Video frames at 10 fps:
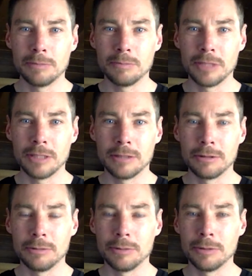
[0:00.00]
be a
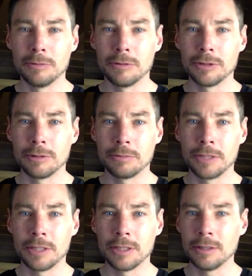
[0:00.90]
little bit more
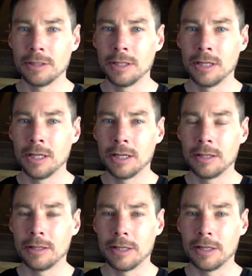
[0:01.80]
European
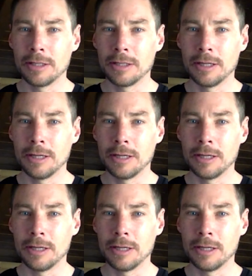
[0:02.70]
than